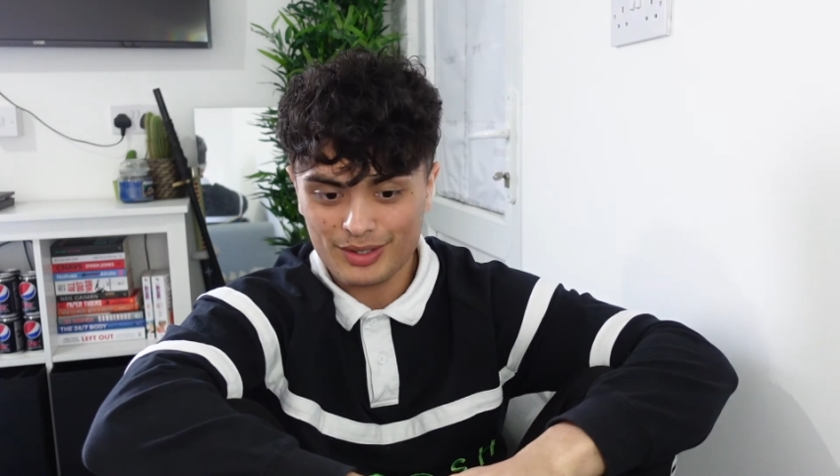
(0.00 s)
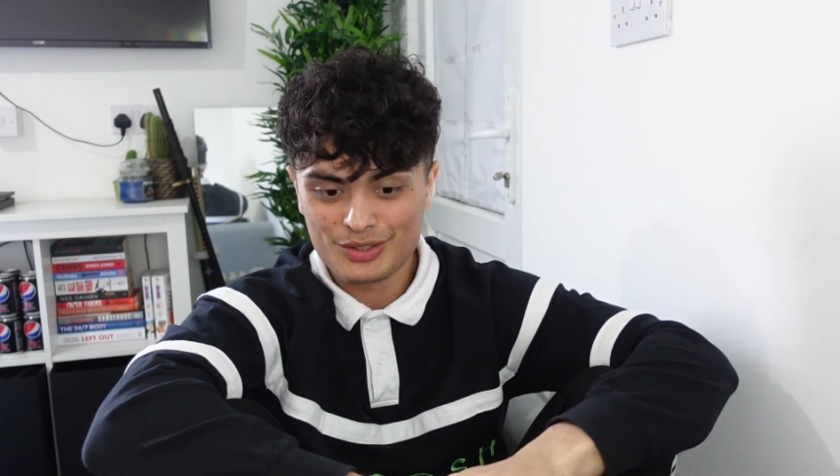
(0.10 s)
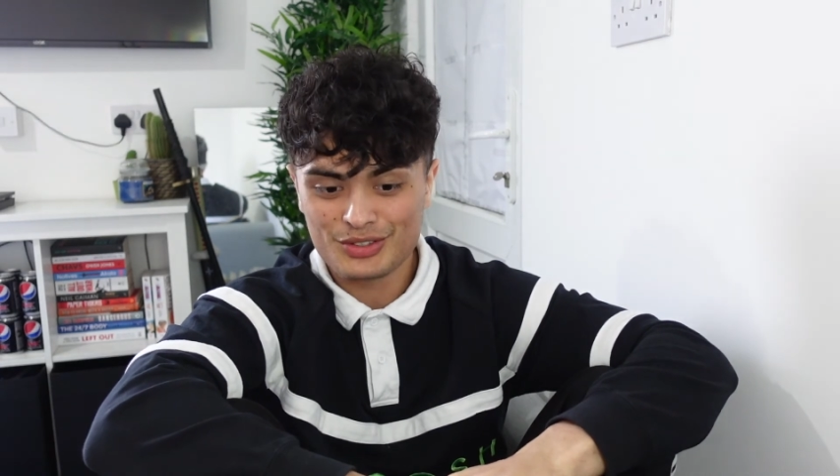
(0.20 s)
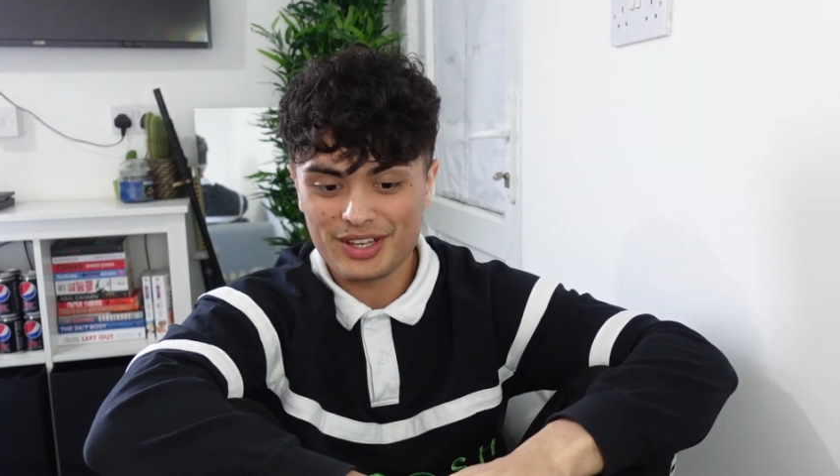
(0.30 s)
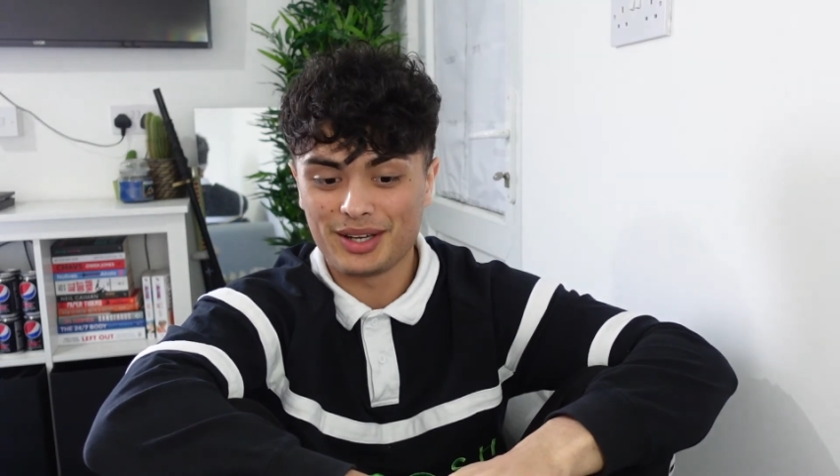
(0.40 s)

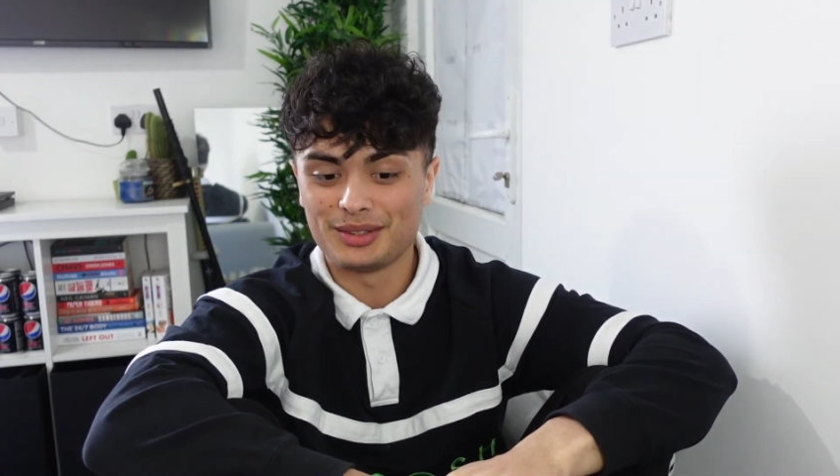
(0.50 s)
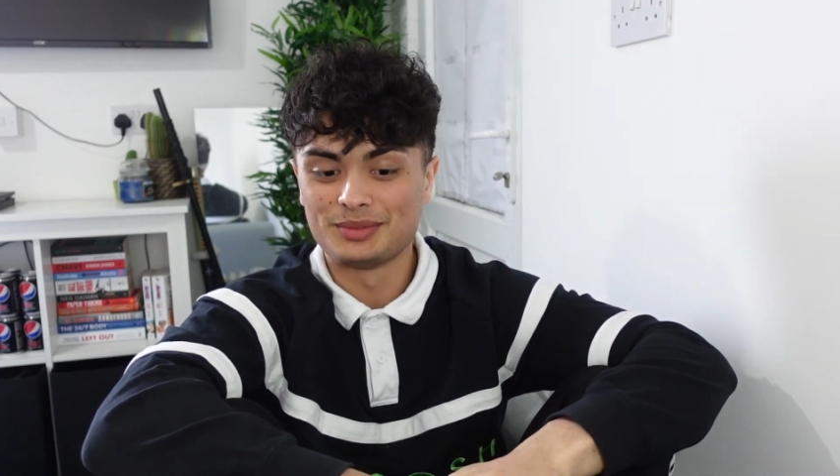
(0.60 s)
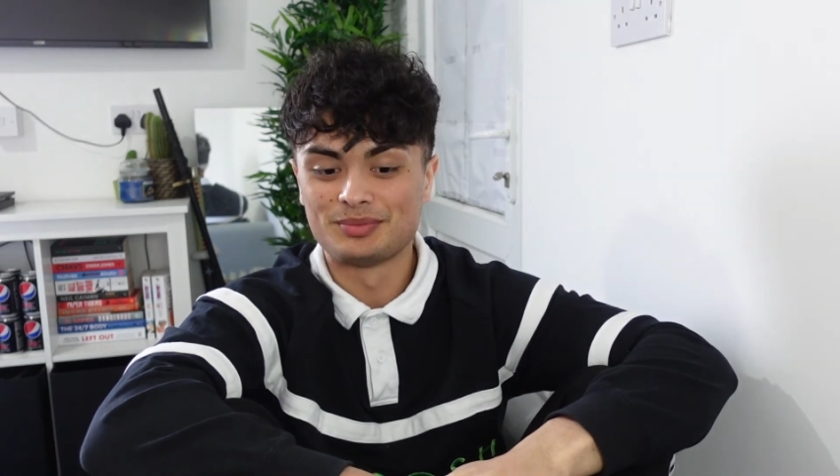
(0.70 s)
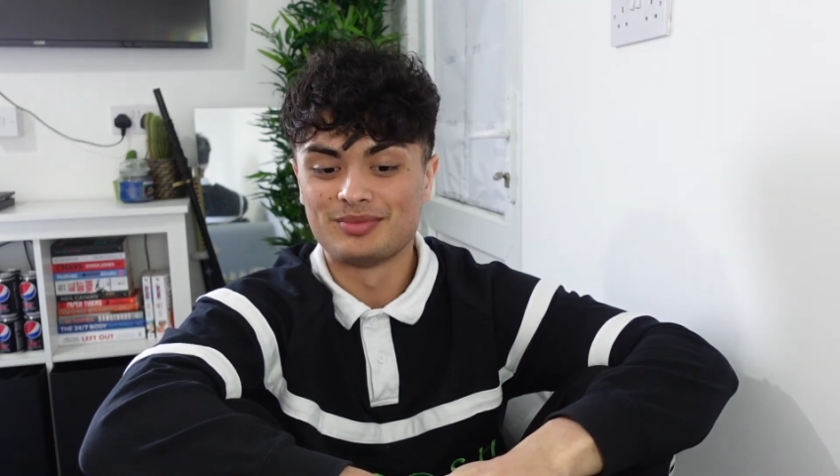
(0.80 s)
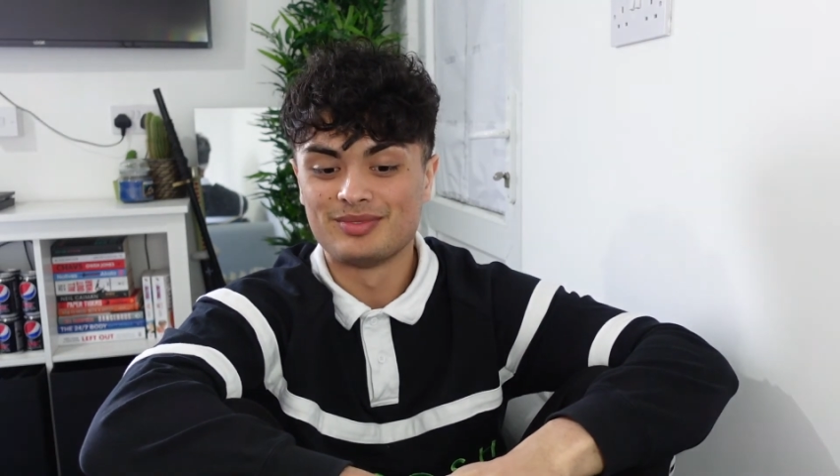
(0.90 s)
So,
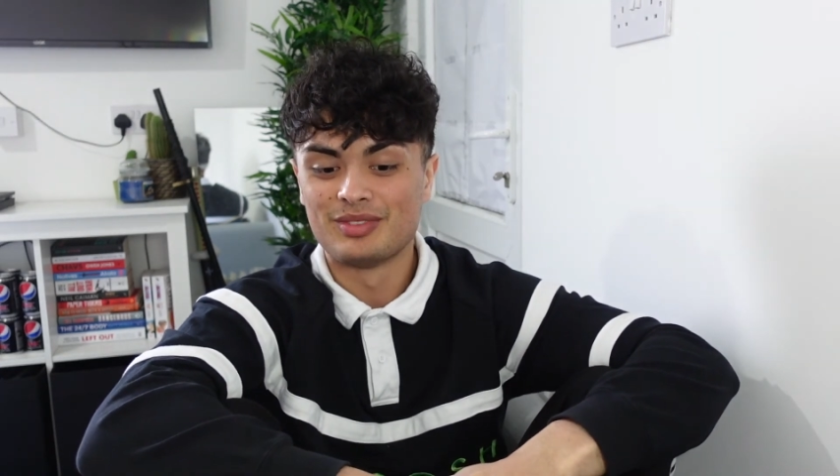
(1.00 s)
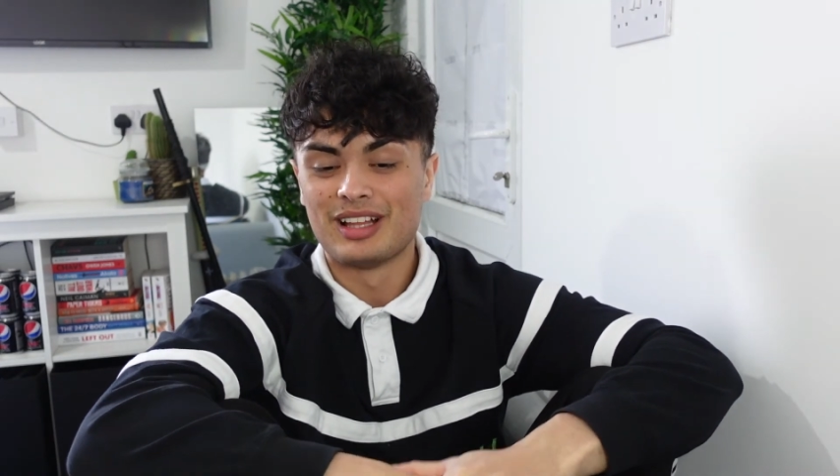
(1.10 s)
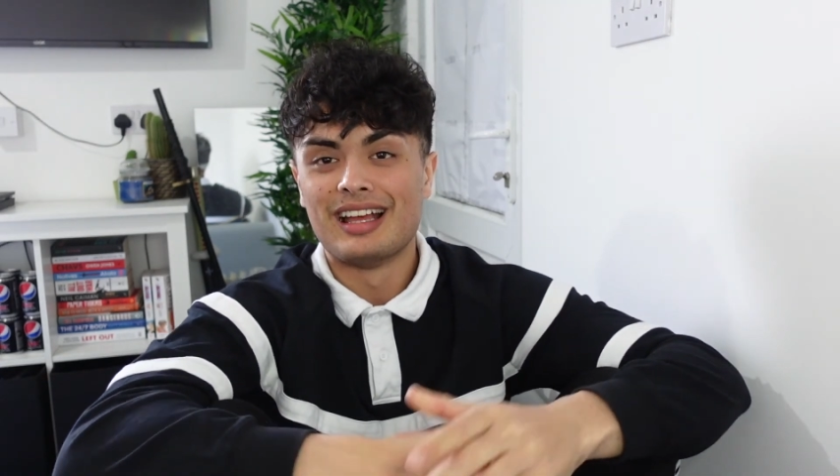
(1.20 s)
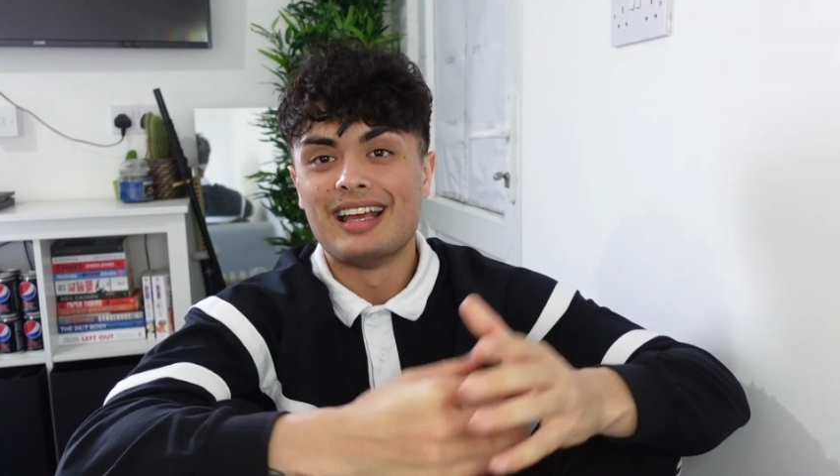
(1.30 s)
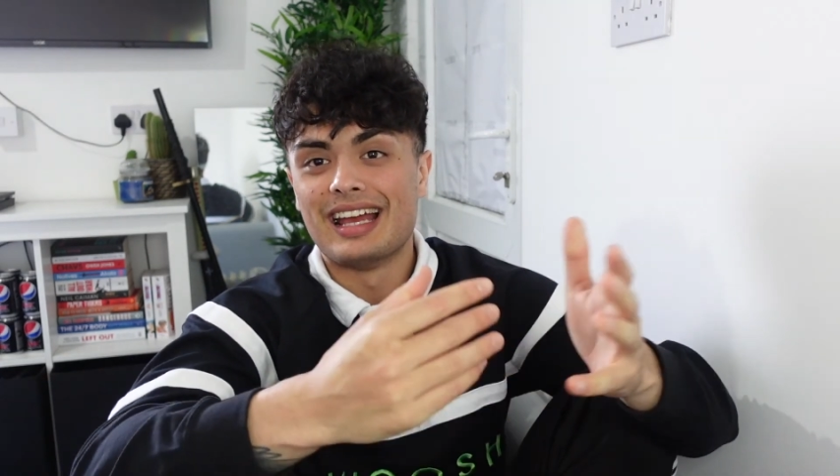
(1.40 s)

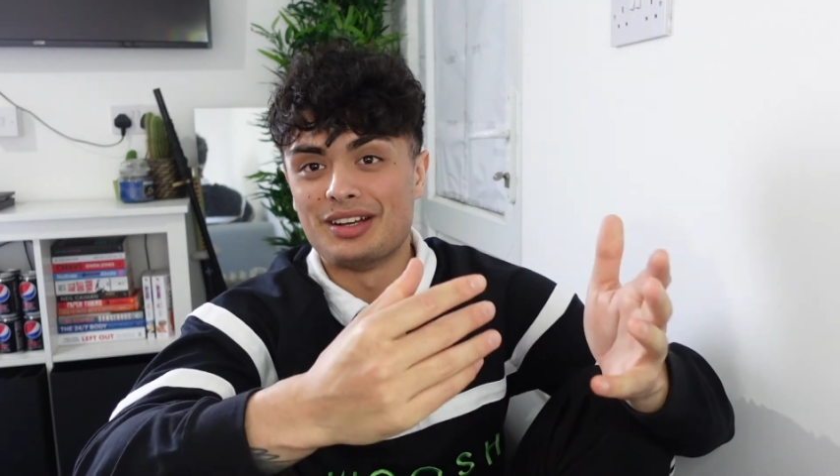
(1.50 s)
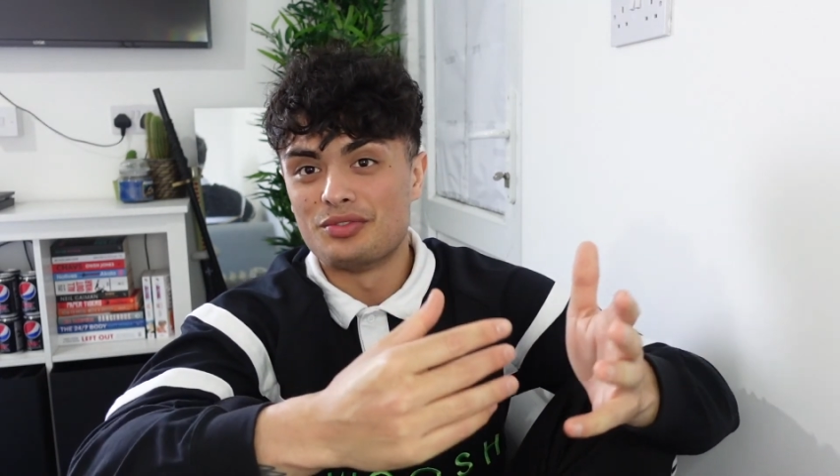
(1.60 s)
in